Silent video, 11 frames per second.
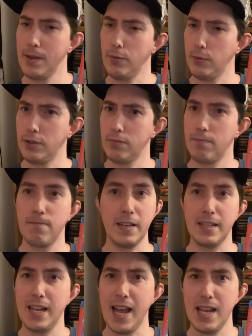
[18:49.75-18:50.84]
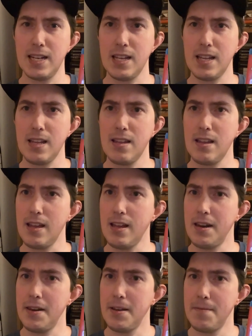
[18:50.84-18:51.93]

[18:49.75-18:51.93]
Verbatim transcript: it was fantastic, and